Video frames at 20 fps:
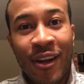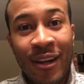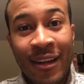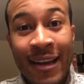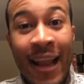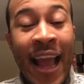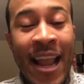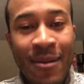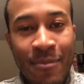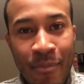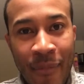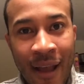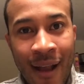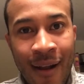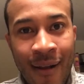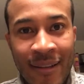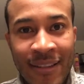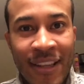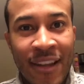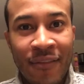
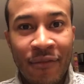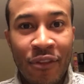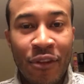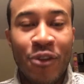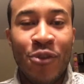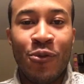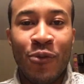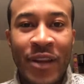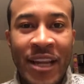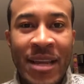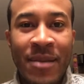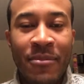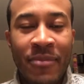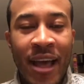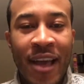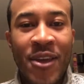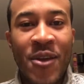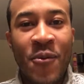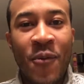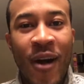nightmare instead of the dream
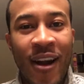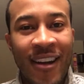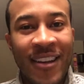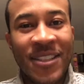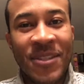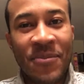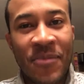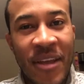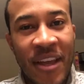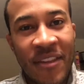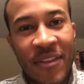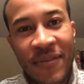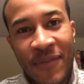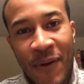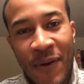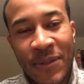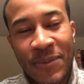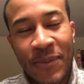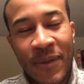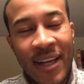that you wanted it to be in the
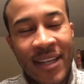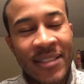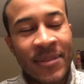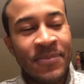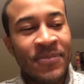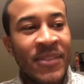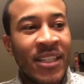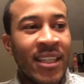first place.